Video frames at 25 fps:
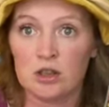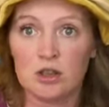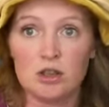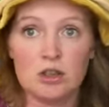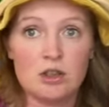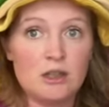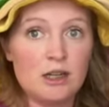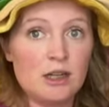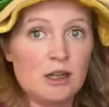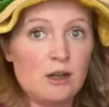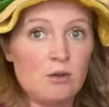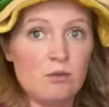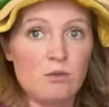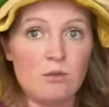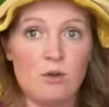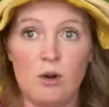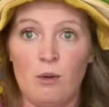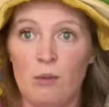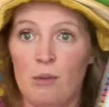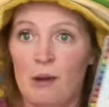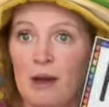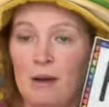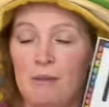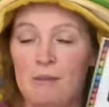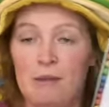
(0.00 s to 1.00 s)
like a
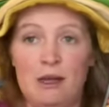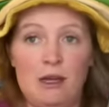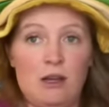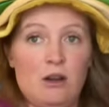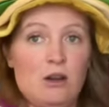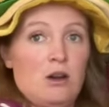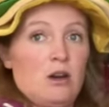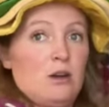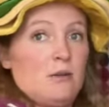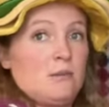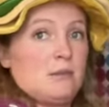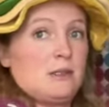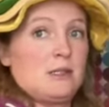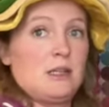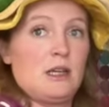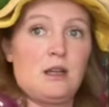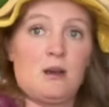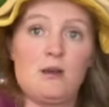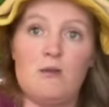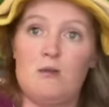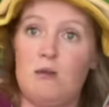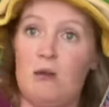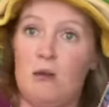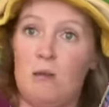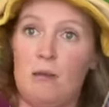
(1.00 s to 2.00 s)
robot. Make your arms like
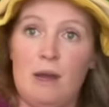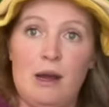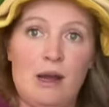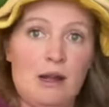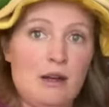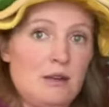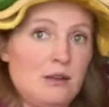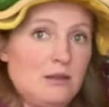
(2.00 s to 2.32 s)
a robot.